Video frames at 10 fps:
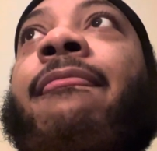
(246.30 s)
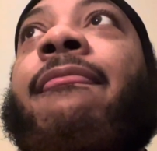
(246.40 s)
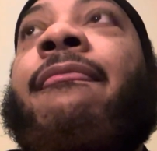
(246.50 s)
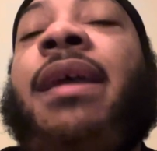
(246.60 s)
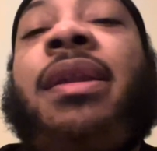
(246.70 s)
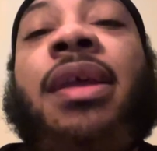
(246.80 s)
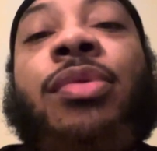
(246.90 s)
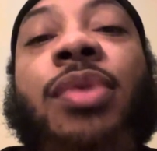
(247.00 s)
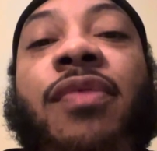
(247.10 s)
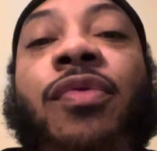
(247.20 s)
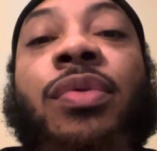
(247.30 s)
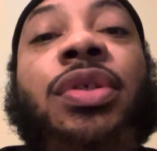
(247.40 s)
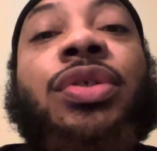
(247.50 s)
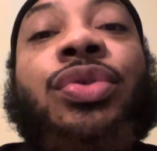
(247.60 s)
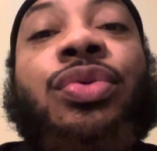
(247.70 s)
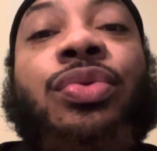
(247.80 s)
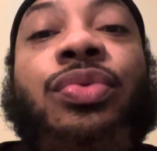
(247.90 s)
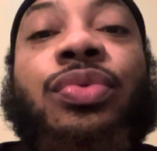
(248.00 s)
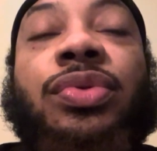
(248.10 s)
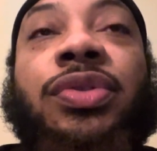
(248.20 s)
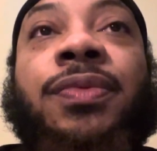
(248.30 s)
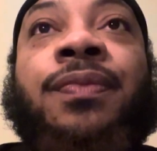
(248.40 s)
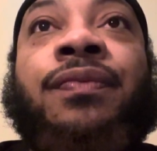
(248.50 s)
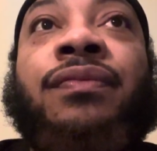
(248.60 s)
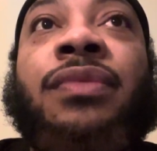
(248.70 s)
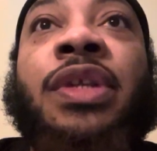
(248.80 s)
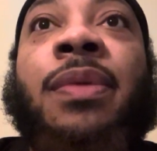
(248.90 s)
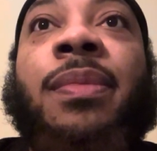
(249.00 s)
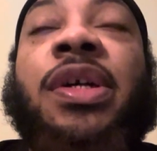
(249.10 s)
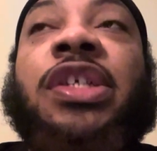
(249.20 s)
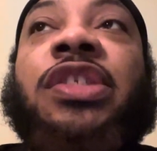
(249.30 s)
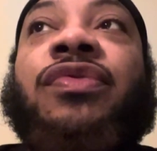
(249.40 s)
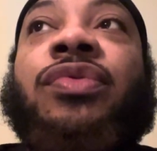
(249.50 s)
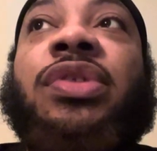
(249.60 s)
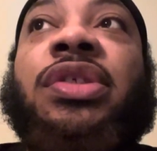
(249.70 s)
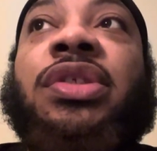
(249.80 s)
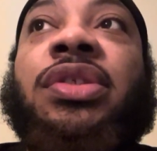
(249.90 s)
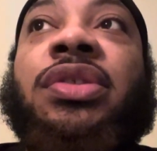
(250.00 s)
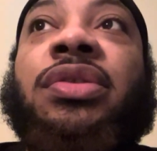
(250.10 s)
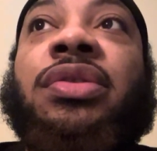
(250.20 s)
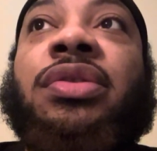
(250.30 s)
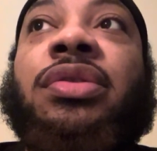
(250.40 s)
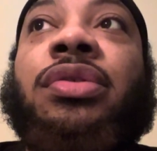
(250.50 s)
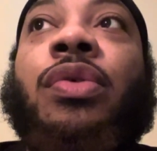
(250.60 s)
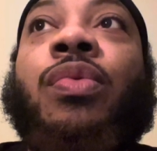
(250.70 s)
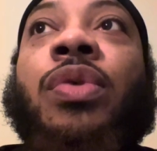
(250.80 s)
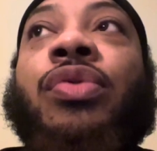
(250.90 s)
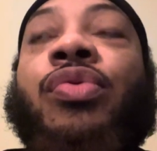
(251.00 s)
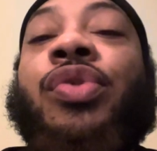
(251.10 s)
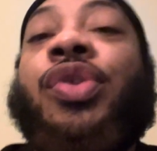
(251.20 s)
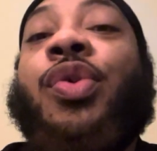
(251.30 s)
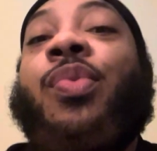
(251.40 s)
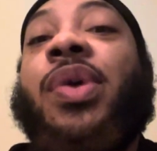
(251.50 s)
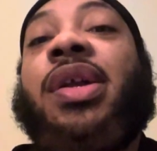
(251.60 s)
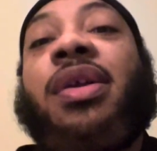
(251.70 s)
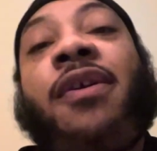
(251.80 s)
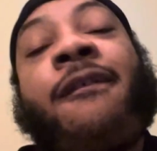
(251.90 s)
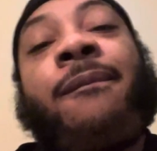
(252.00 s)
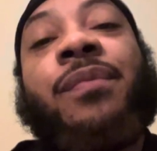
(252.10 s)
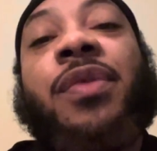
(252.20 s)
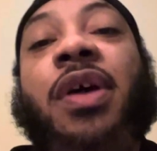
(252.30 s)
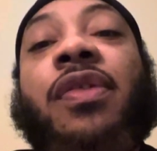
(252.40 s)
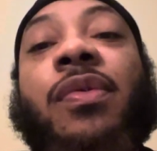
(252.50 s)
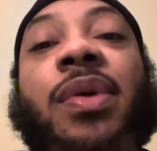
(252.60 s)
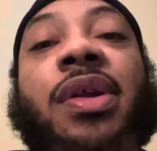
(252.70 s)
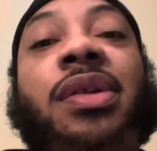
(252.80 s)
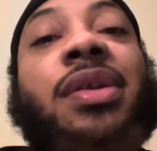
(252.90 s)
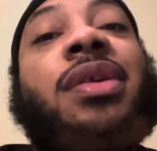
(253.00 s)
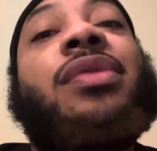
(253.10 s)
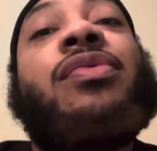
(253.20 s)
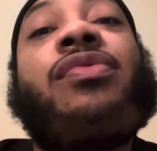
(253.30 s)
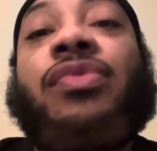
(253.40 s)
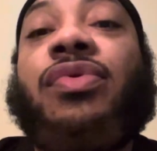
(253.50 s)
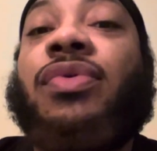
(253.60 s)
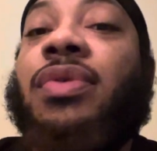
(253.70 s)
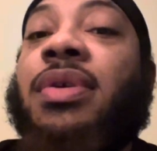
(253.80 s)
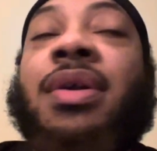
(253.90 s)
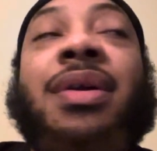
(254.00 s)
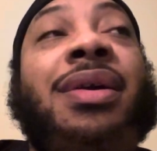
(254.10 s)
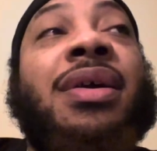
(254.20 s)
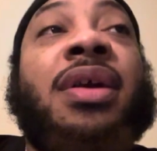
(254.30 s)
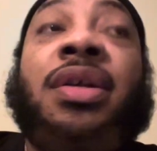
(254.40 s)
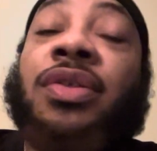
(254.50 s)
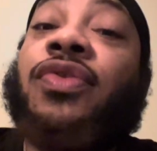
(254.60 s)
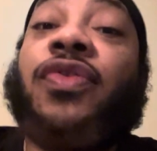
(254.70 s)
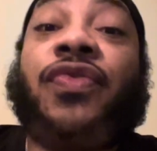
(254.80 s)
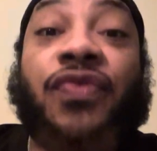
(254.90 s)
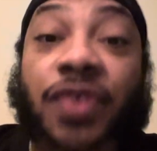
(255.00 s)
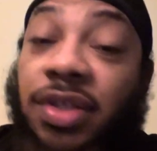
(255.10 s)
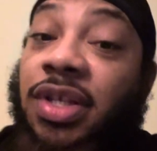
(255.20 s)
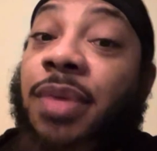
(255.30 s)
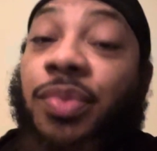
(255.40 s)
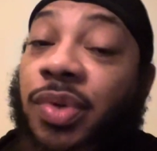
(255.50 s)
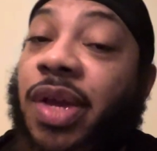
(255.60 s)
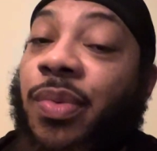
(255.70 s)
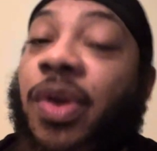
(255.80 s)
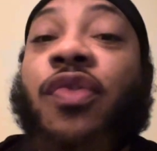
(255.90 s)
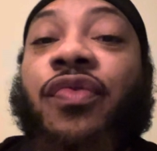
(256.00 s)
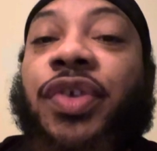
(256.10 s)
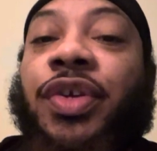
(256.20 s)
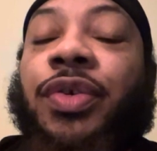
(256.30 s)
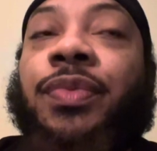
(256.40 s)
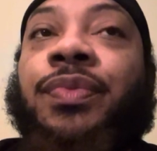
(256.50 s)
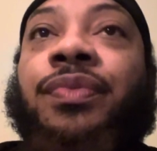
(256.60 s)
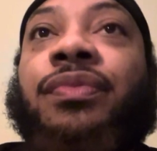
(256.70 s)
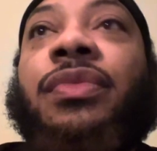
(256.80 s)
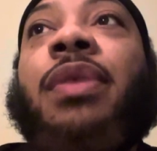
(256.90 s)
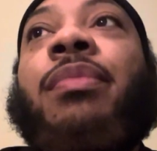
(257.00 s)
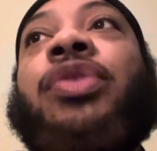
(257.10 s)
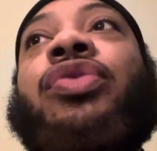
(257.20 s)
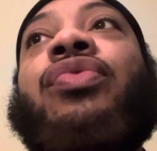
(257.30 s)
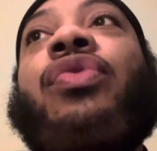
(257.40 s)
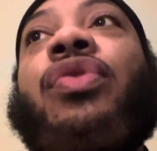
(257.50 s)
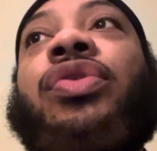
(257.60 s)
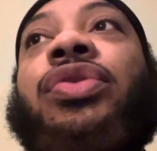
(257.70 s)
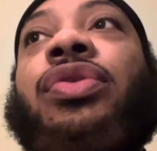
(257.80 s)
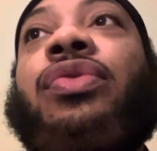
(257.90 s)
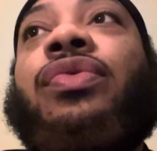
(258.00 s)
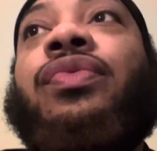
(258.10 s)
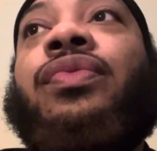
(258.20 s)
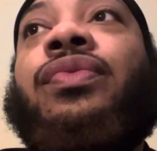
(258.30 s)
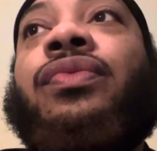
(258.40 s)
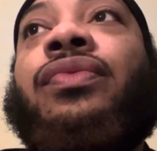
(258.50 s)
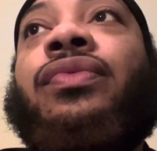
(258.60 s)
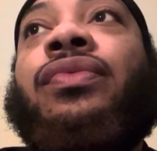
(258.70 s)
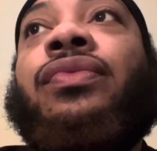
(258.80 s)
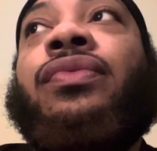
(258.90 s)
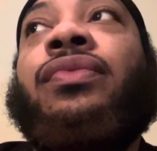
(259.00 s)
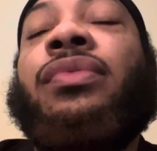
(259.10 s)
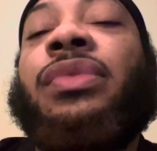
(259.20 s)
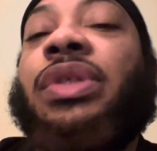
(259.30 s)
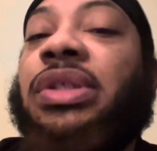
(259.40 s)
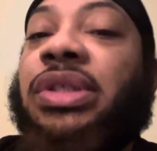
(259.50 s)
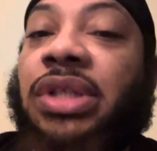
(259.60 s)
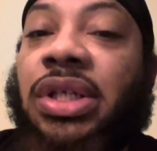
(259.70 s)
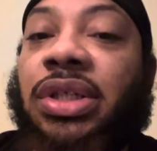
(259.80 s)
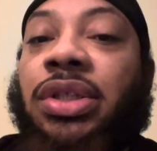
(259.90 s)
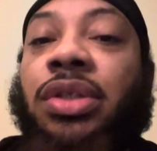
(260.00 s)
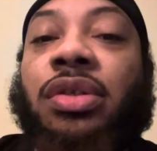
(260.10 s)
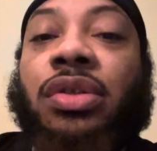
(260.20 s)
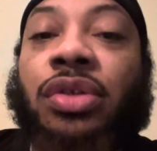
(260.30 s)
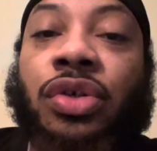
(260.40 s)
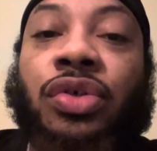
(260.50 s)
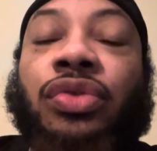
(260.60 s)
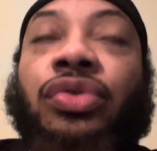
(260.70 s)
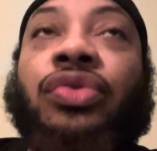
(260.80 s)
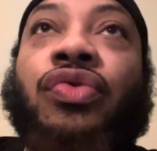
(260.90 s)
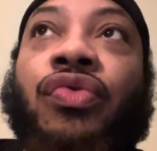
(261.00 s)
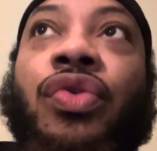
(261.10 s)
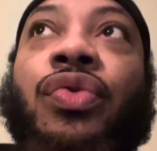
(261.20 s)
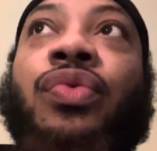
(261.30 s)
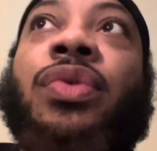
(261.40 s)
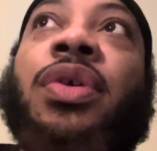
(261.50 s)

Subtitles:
that now you have all these tools. Because if you did the work on your way the other way, you fucked up on that way over there. But you also studied, learned, grew,